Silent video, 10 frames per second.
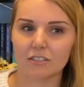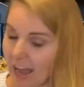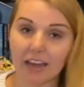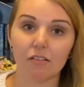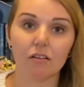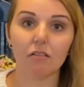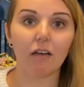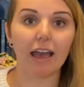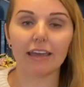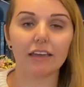I don't know.
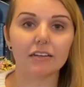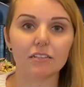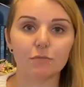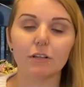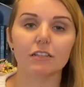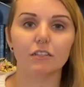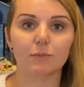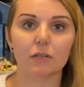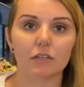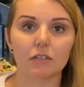I can't explain this
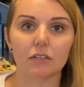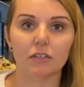book.